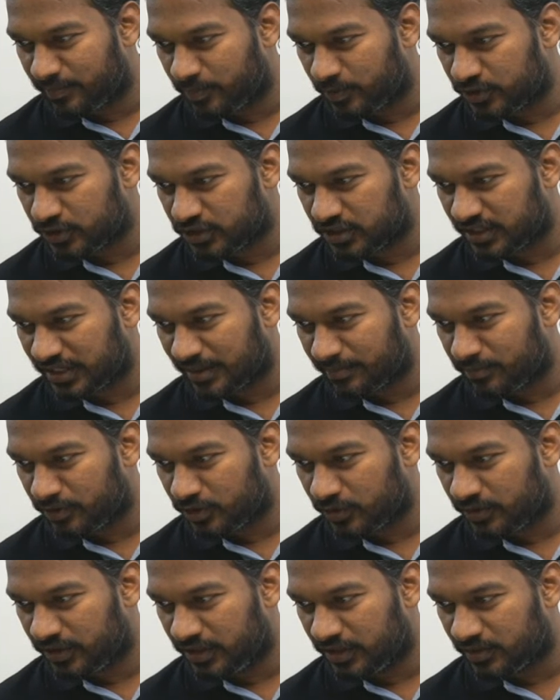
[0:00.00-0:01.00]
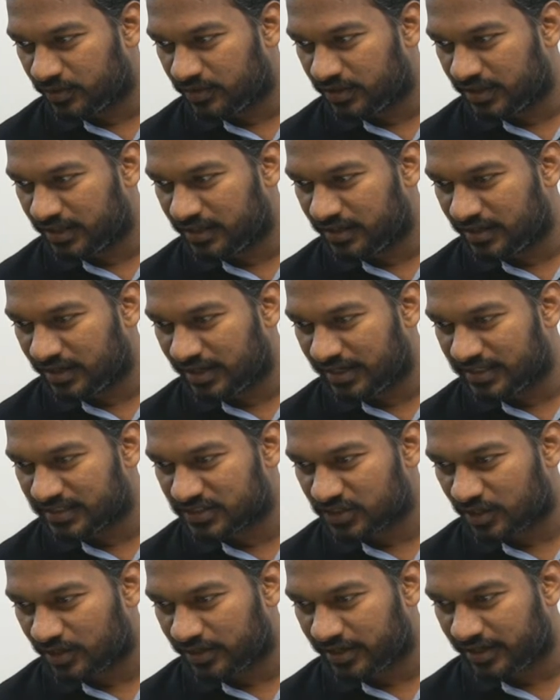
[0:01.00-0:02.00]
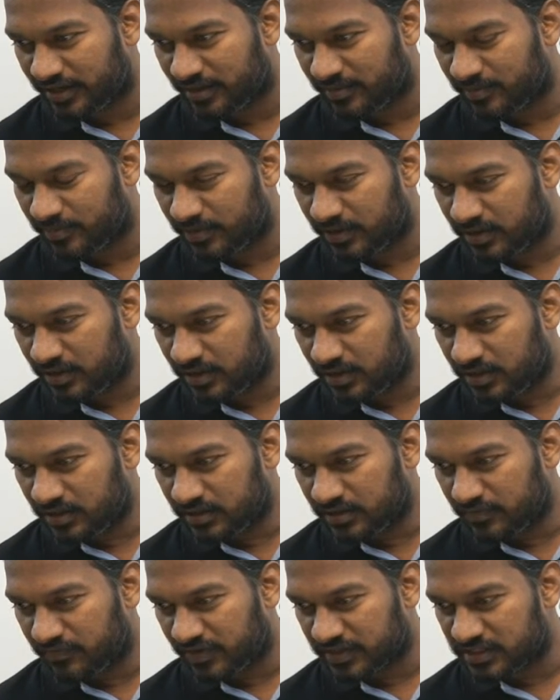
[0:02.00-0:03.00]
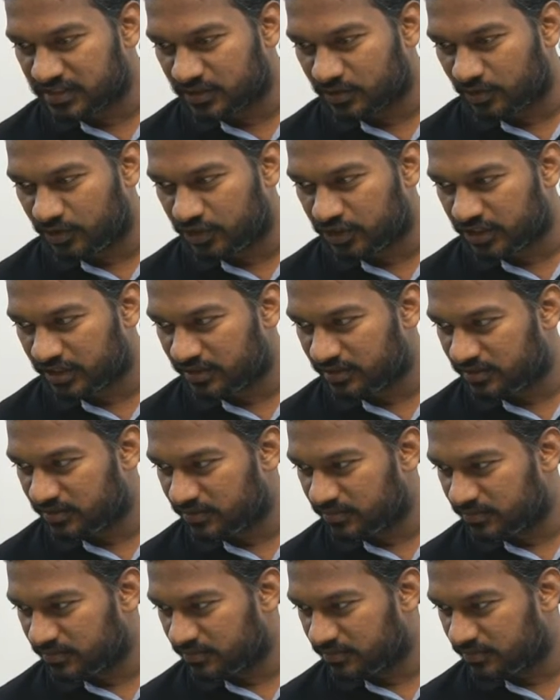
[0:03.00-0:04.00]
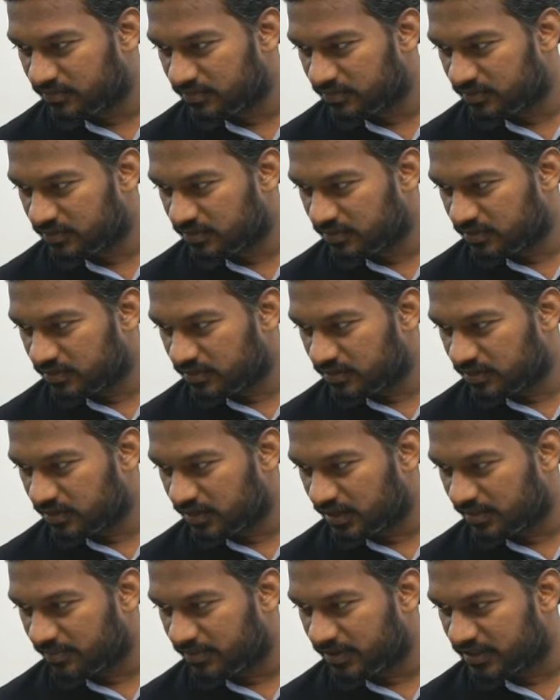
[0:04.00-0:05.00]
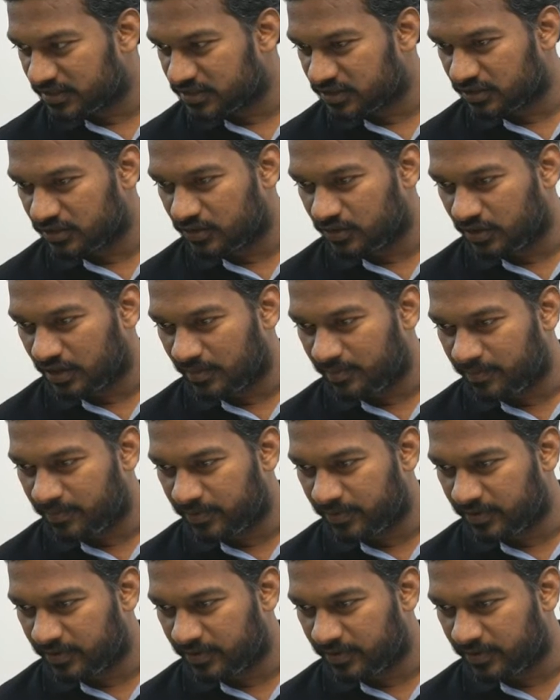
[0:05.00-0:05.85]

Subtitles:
pushed num2 into then and sorted up. The first question, let me just go up.